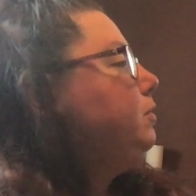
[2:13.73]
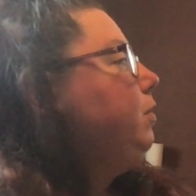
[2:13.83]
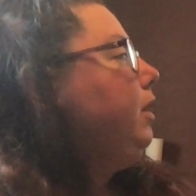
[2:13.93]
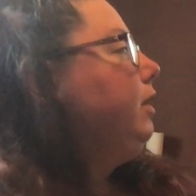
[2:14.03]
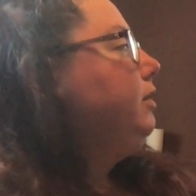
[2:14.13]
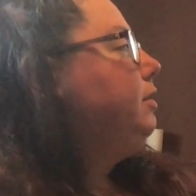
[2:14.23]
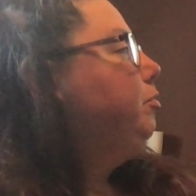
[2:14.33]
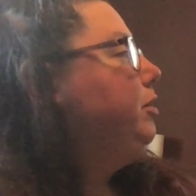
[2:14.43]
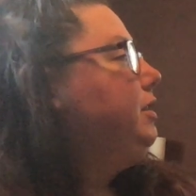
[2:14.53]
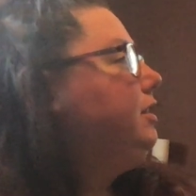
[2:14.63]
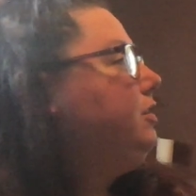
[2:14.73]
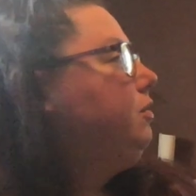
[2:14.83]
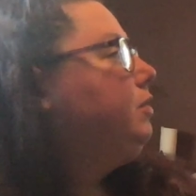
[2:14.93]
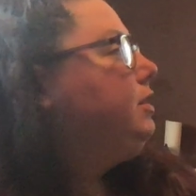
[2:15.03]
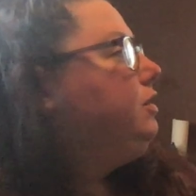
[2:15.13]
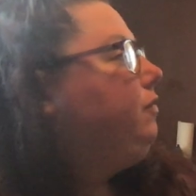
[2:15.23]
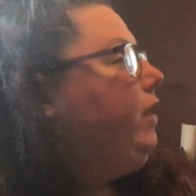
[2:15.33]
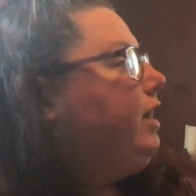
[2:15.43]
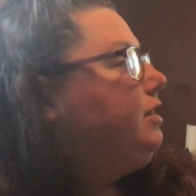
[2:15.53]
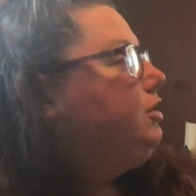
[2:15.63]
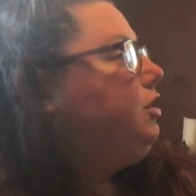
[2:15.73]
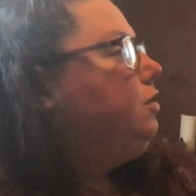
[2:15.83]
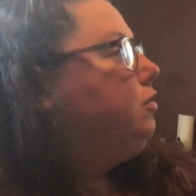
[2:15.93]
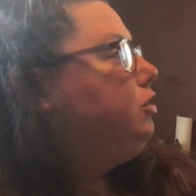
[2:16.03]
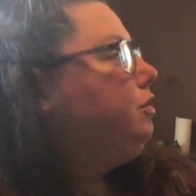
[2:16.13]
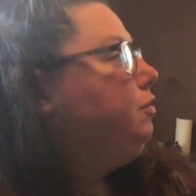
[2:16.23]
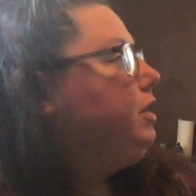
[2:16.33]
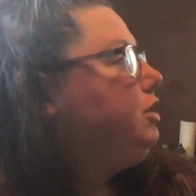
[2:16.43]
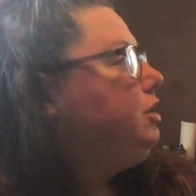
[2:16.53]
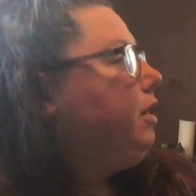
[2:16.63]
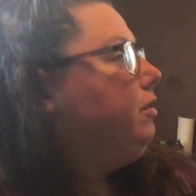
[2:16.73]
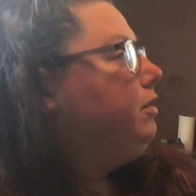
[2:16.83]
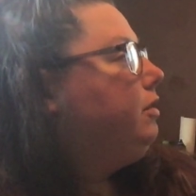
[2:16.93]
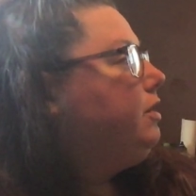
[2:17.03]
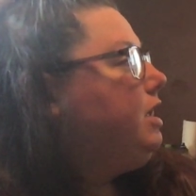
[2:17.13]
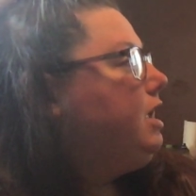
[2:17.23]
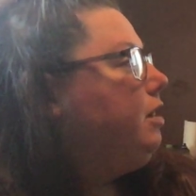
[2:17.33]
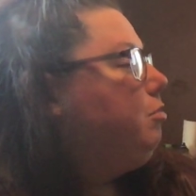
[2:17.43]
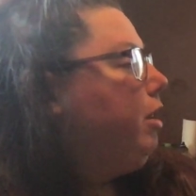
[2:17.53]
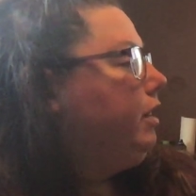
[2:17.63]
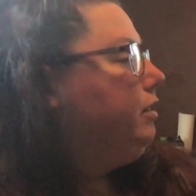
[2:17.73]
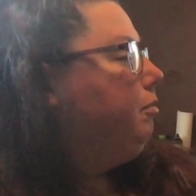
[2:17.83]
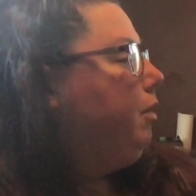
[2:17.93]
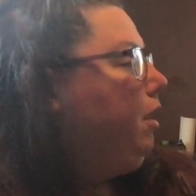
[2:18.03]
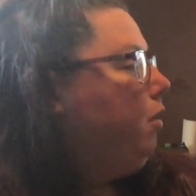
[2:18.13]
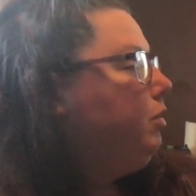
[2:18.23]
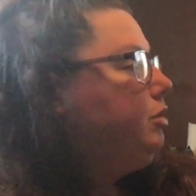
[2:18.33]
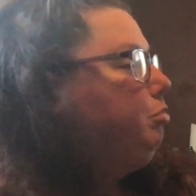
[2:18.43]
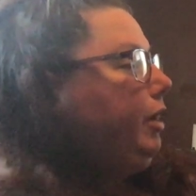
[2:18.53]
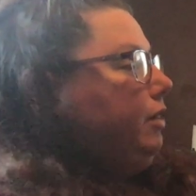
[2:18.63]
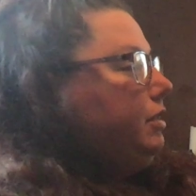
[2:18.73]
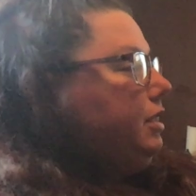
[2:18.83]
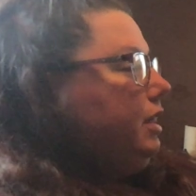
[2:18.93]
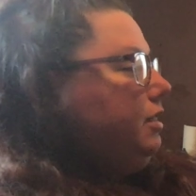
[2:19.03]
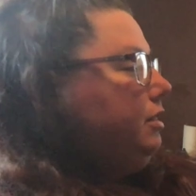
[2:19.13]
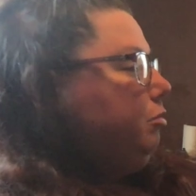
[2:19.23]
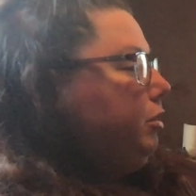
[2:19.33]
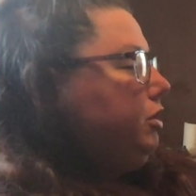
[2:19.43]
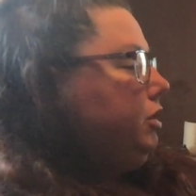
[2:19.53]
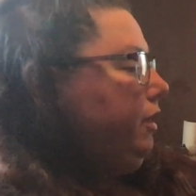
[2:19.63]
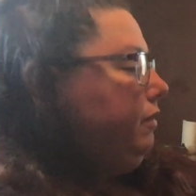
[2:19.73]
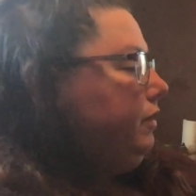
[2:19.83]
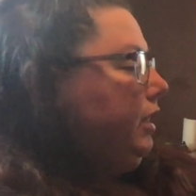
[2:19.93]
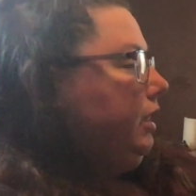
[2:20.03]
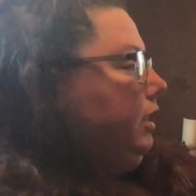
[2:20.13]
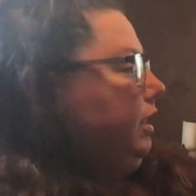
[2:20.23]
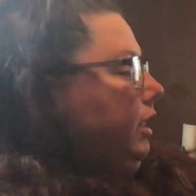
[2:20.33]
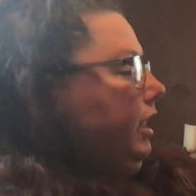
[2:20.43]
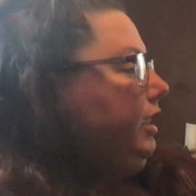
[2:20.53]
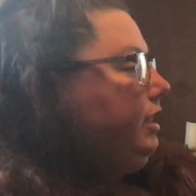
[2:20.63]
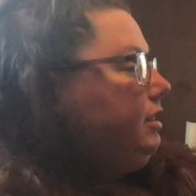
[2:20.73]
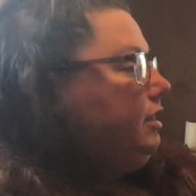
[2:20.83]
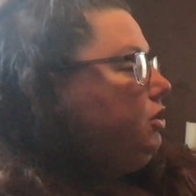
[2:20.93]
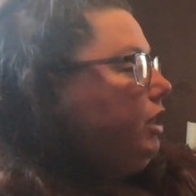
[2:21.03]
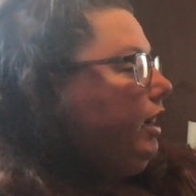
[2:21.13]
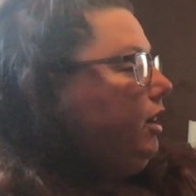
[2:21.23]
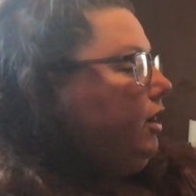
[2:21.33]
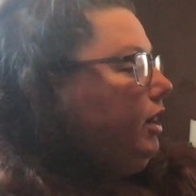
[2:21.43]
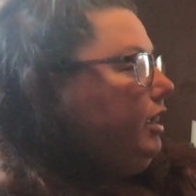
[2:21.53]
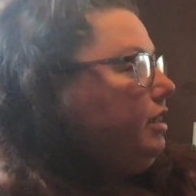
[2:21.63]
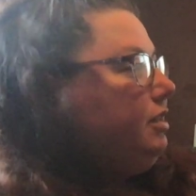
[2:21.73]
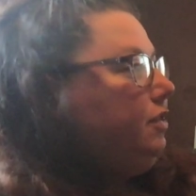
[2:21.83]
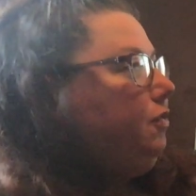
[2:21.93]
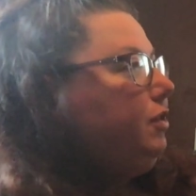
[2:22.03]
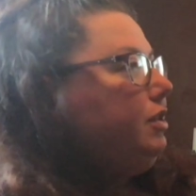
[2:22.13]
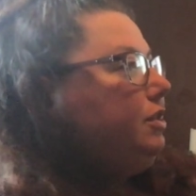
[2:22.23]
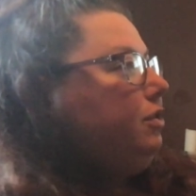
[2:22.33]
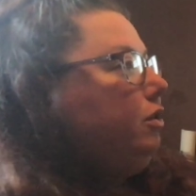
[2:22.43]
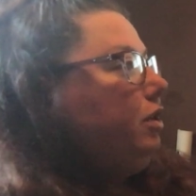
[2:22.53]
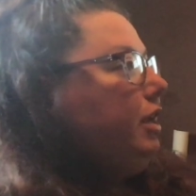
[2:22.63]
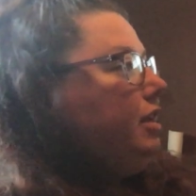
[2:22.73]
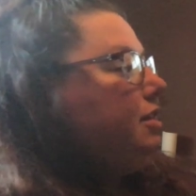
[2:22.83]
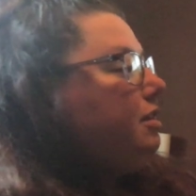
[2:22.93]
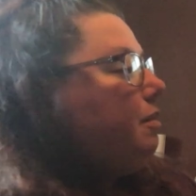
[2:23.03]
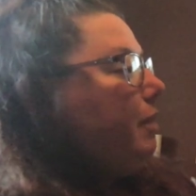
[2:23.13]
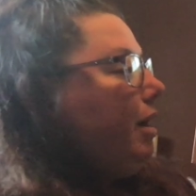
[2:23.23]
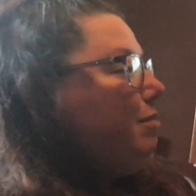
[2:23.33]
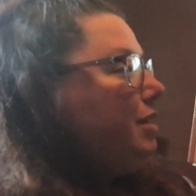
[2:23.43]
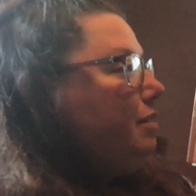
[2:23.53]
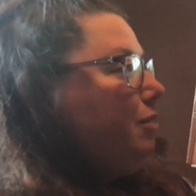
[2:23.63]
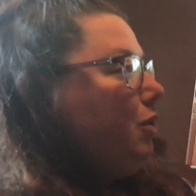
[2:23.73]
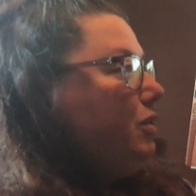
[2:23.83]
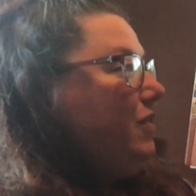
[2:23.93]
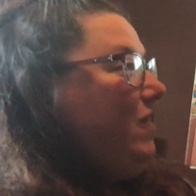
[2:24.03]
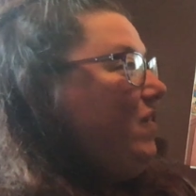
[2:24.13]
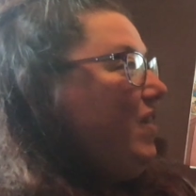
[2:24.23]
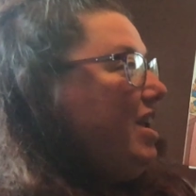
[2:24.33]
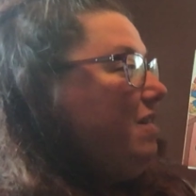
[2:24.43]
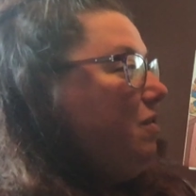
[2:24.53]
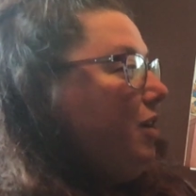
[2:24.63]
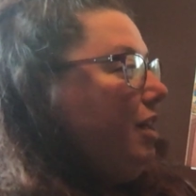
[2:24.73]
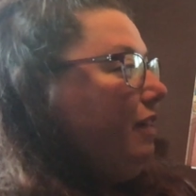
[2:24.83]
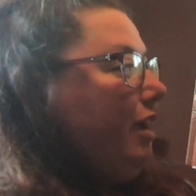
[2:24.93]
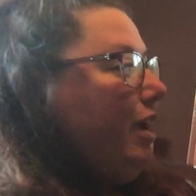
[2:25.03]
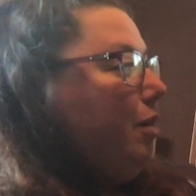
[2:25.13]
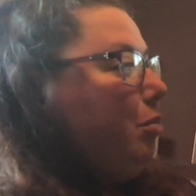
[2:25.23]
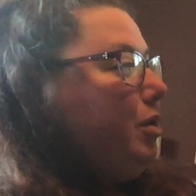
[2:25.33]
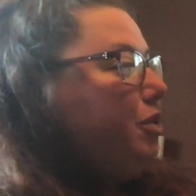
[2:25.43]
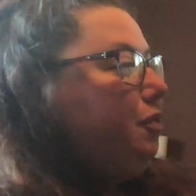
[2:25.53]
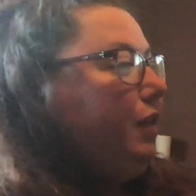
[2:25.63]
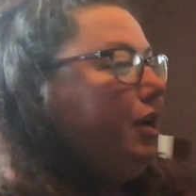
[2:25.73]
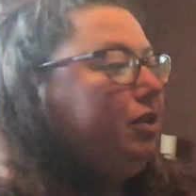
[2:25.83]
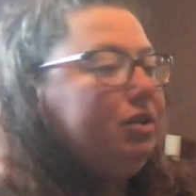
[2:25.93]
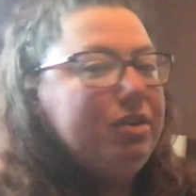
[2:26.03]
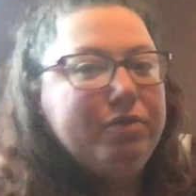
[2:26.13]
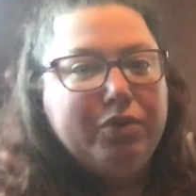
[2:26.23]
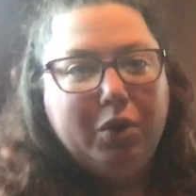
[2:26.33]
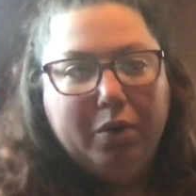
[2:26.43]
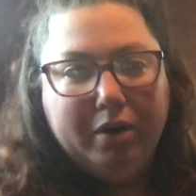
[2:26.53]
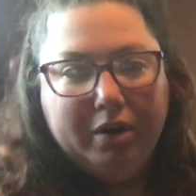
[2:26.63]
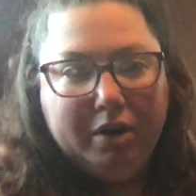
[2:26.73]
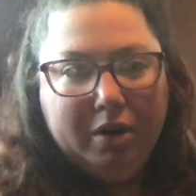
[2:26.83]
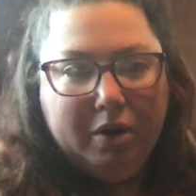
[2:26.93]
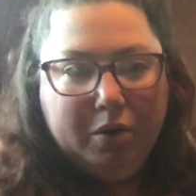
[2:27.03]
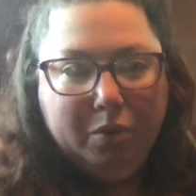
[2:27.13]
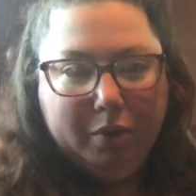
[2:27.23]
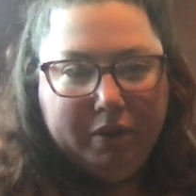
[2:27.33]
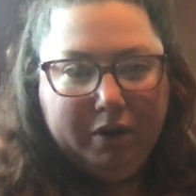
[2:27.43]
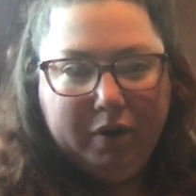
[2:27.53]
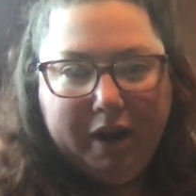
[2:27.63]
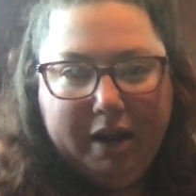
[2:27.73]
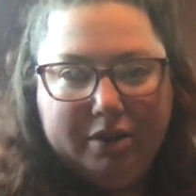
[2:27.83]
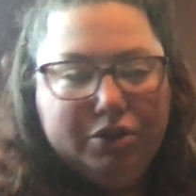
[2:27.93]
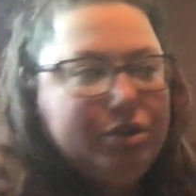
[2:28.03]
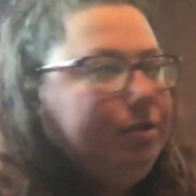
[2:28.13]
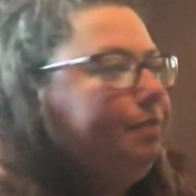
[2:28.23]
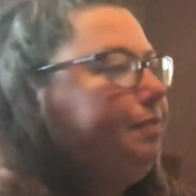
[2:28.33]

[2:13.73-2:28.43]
worked, but Sister was fast too. She reached out with her knee and blocked the ball, which bounced against a bookshelf, against a chair, against a footstool, into Mama's most favorite lamp, which fell to the floor with a crash.